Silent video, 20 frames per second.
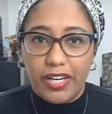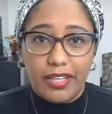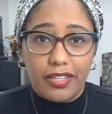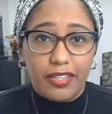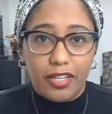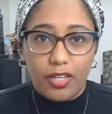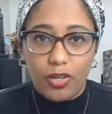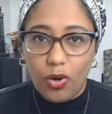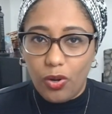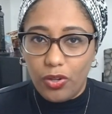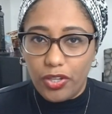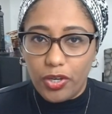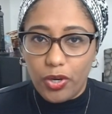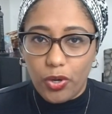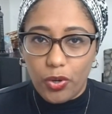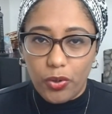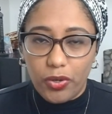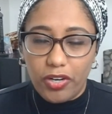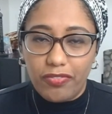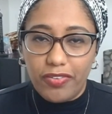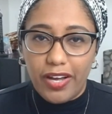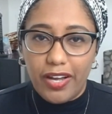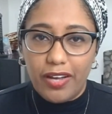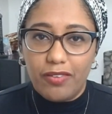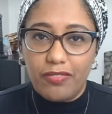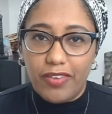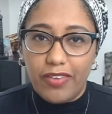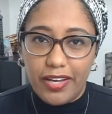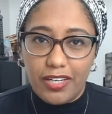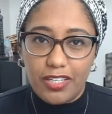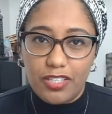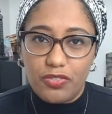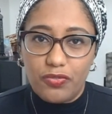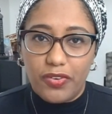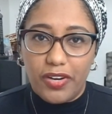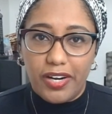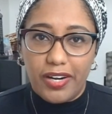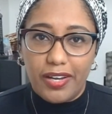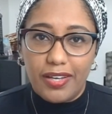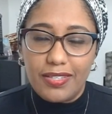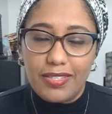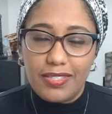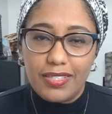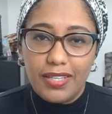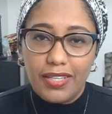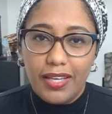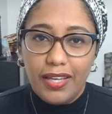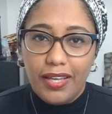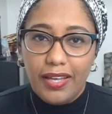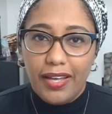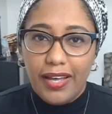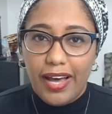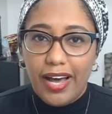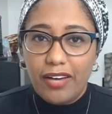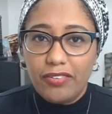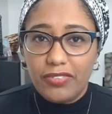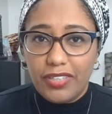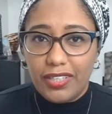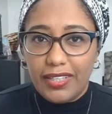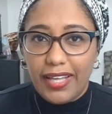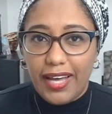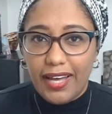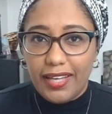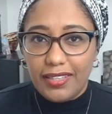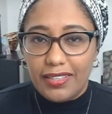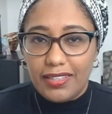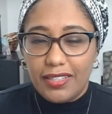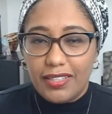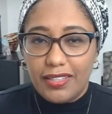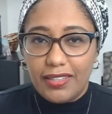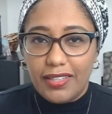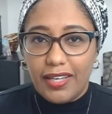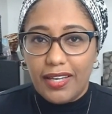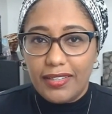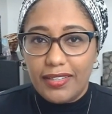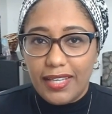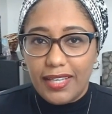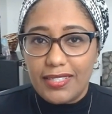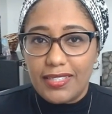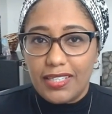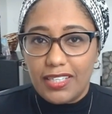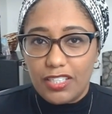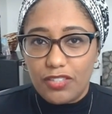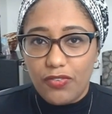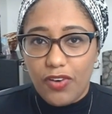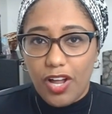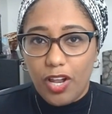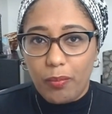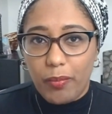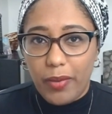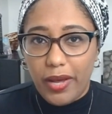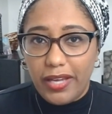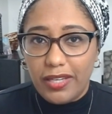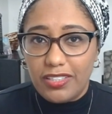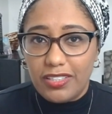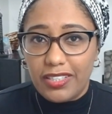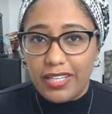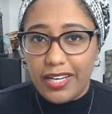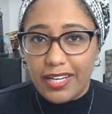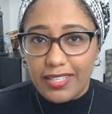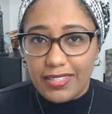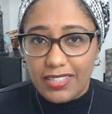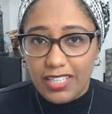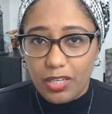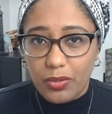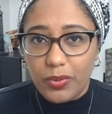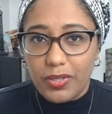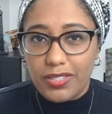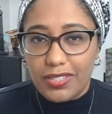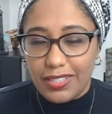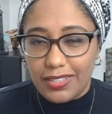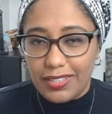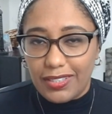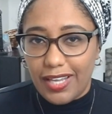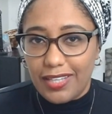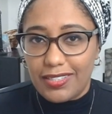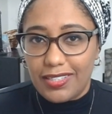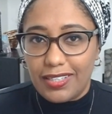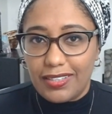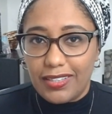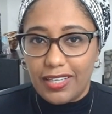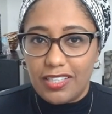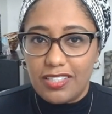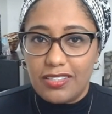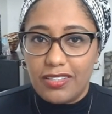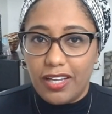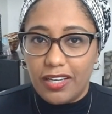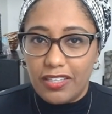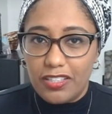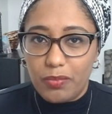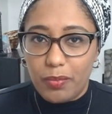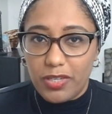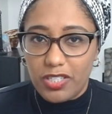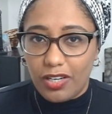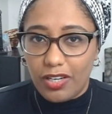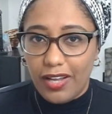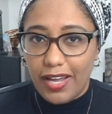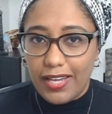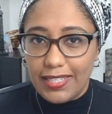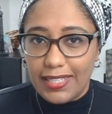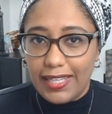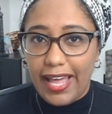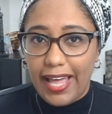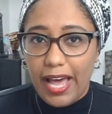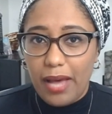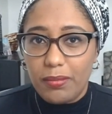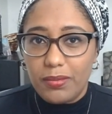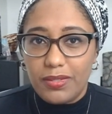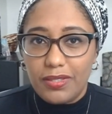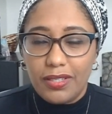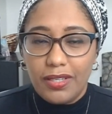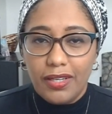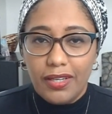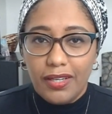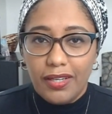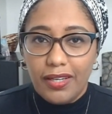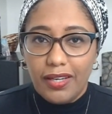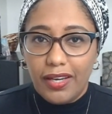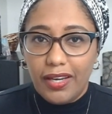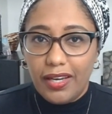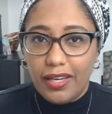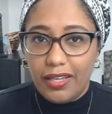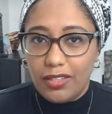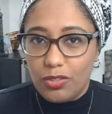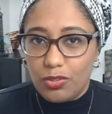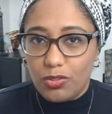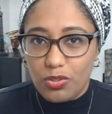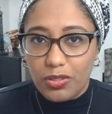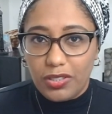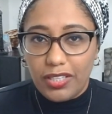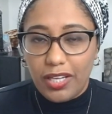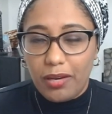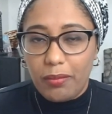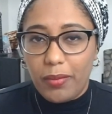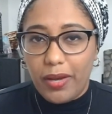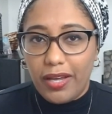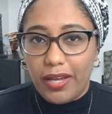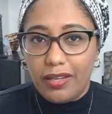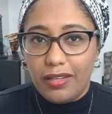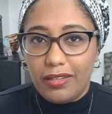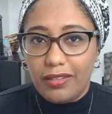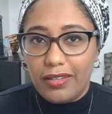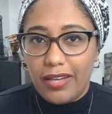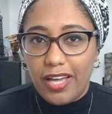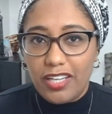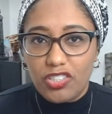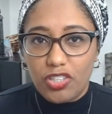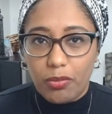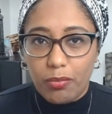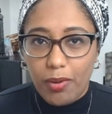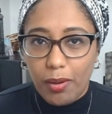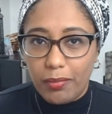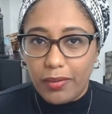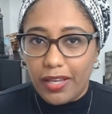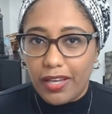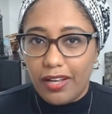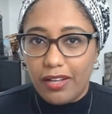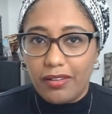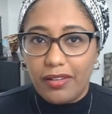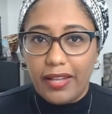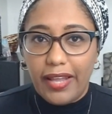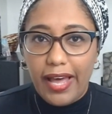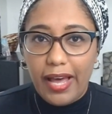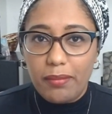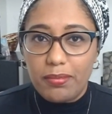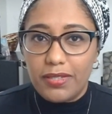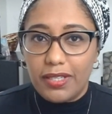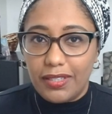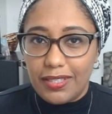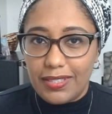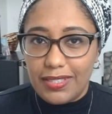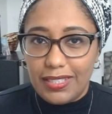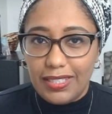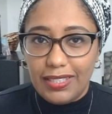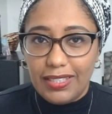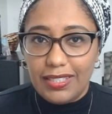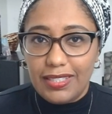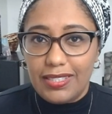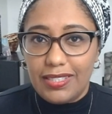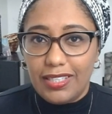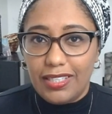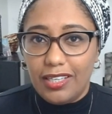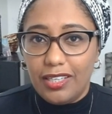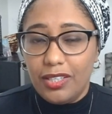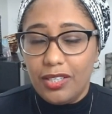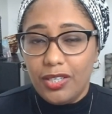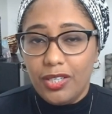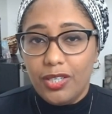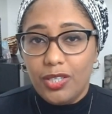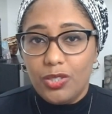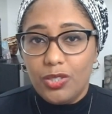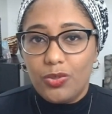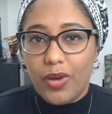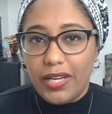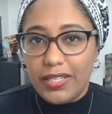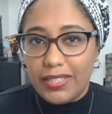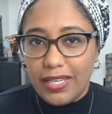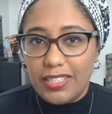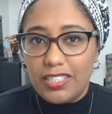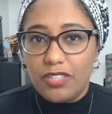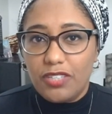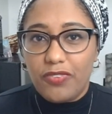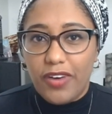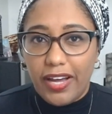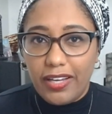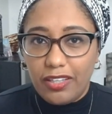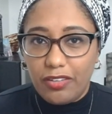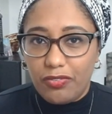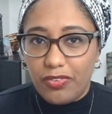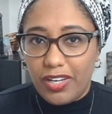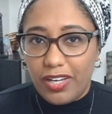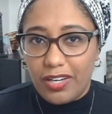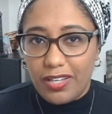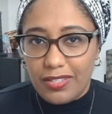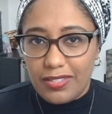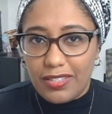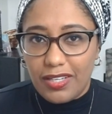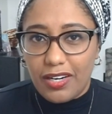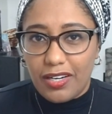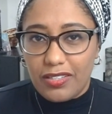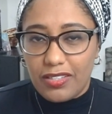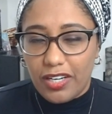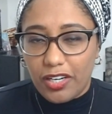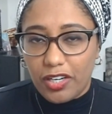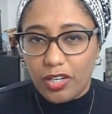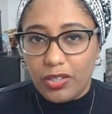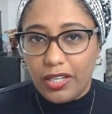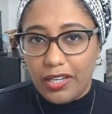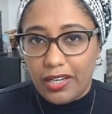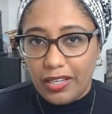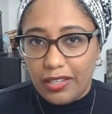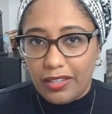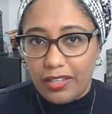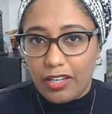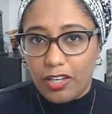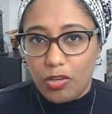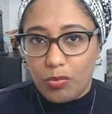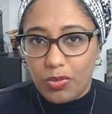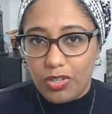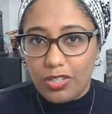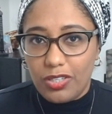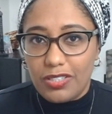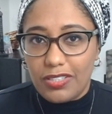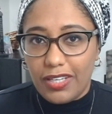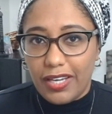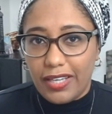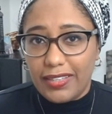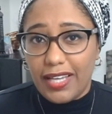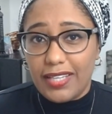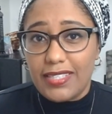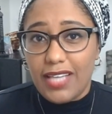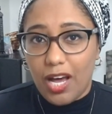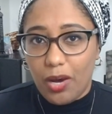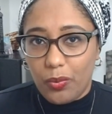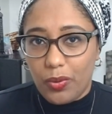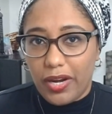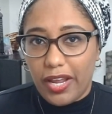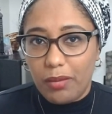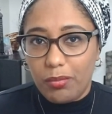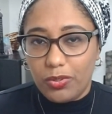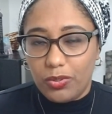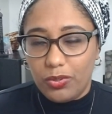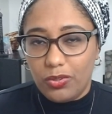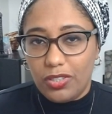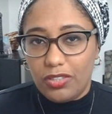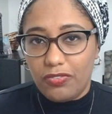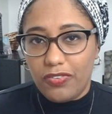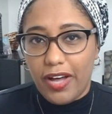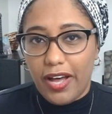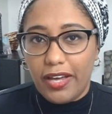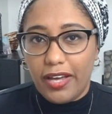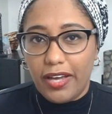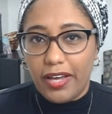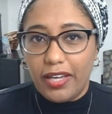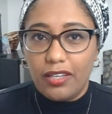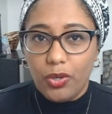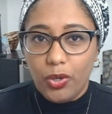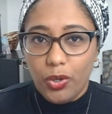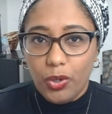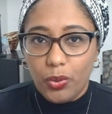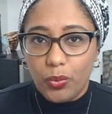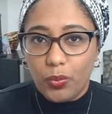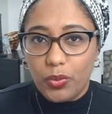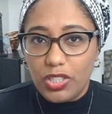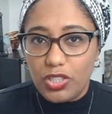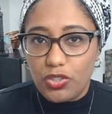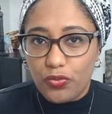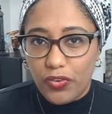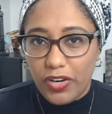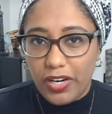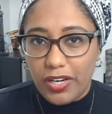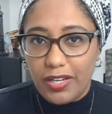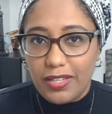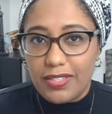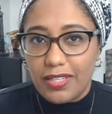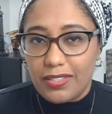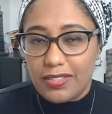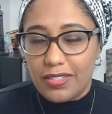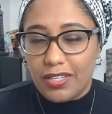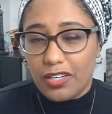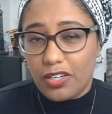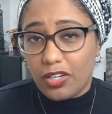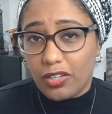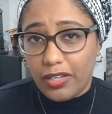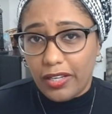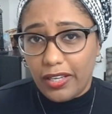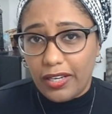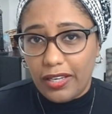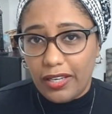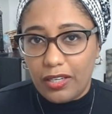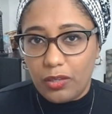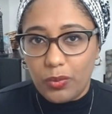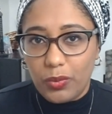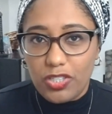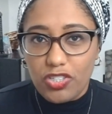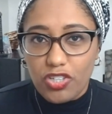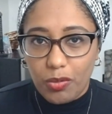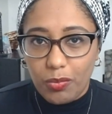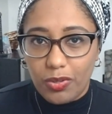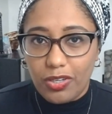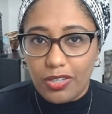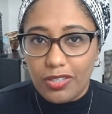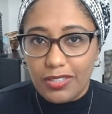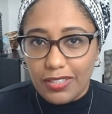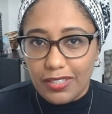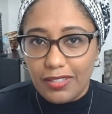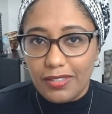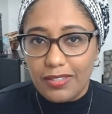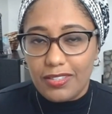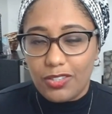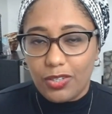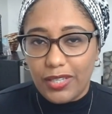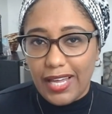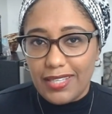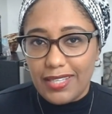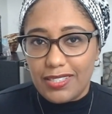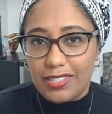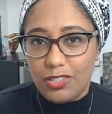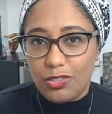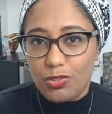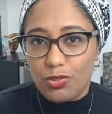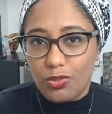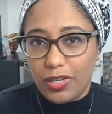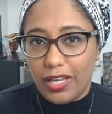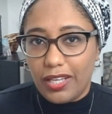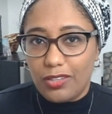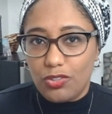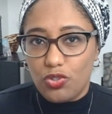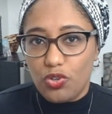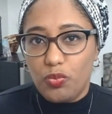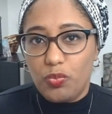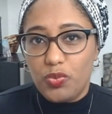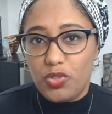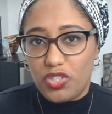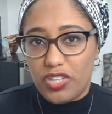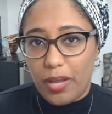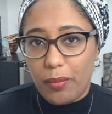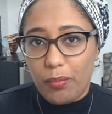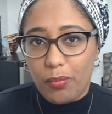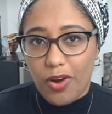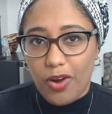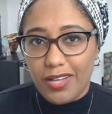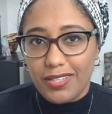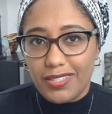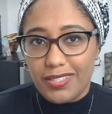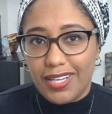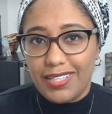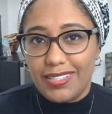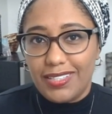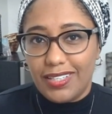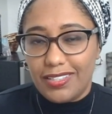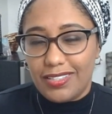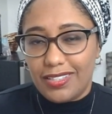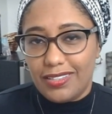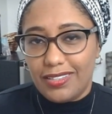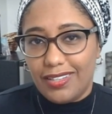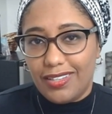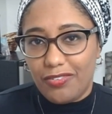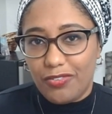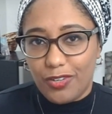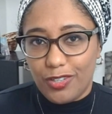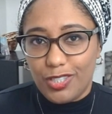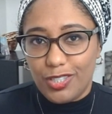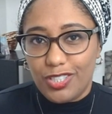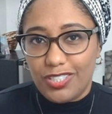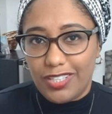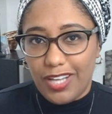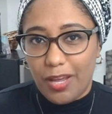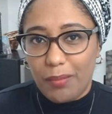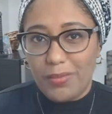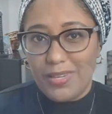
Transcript: variant and all the coronavirus variants. After that, the testing is followed by genetic sequencing testing that's done in specialized labs and usually done by National Public Health Labs and the CDC to identify the variants that are circulating in the community. And that's how we're able to define which variants are circulating in which community. So that's usually a two-step process. The first